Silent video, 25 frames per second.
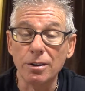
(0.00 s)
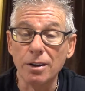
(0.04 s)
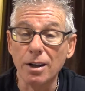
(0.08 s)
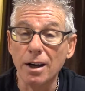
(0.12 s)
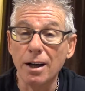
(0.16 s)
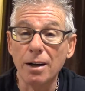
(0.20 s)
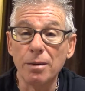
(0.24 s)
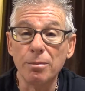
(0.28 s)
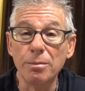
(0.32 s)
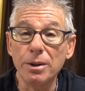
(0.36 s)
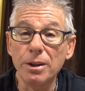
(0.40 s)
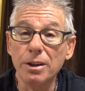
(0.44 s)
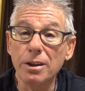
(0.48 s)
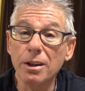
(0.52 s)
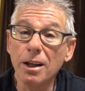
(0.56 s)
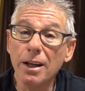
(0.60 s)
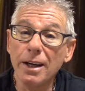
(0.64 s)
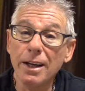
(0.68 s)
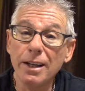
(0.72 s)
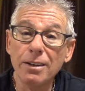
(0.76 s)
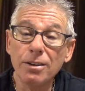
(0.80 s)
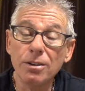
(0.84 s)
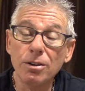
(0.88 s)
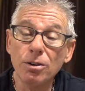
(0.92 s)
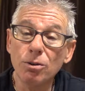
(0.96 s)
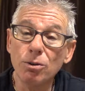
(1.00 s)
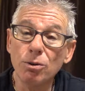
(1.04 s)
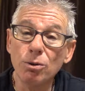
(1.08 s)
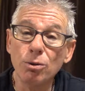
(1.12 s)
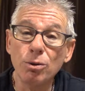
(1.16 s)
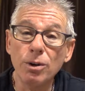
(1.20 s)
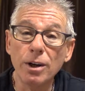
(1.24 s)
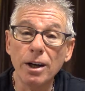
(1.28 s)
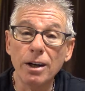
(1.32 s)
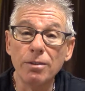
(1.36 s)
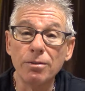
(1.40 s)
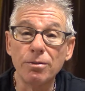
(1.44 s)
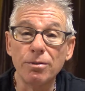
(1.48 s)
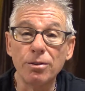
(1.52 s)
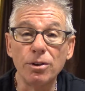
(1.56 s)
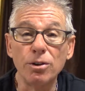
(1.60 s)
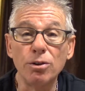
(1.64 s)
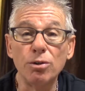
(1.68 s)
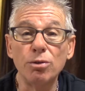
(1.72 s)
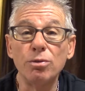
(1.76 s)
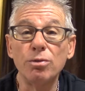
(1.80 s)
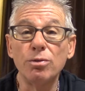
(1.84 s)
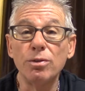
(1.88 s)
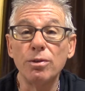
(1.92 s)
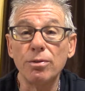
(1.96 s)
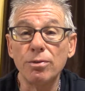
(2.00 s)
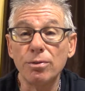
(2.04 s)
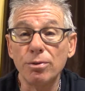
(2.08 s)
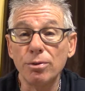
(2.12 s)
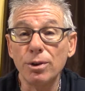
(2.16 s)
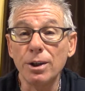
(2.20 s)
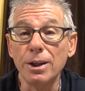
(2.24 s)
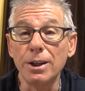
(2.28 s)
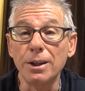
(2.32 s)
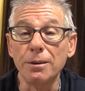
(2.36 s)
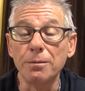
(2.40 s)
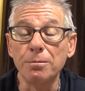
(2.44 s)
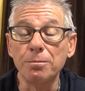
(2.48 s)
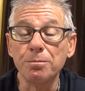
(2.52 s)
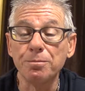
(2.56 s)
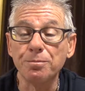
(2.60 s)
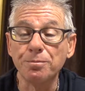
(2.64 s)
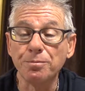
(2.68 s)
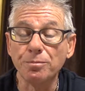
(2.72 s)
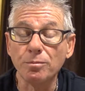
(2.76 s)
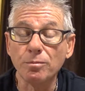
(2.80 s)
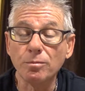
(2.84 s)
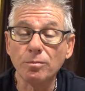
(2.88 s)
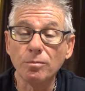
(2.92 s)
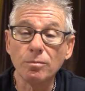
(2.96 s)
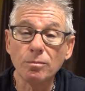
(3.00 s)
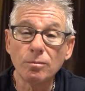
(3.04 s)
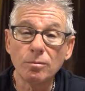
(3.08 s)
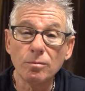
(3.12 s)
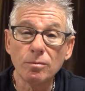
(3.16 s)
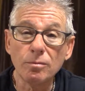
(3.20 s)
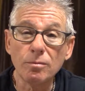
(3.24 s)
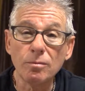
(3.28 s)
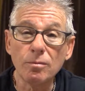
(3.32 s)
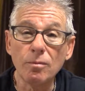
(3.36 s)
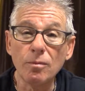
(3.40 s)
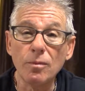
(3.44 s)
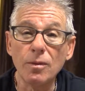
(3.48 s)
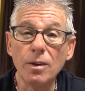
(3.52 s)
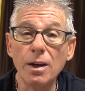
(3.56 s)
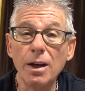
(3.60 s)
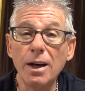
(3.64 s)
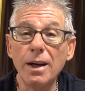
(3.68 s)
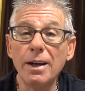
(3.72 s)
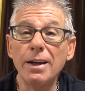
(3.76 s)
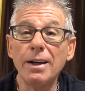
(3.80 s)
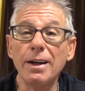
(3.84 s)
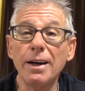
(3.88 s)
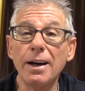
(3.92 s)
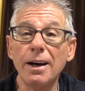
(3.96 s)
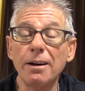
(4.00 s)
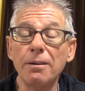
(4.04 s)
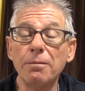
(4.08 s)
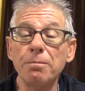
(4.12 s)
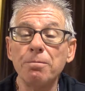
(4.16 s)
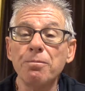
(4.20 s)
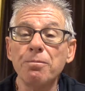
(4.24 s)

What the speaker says: I'll be glad to do that for you for free. Anyhow,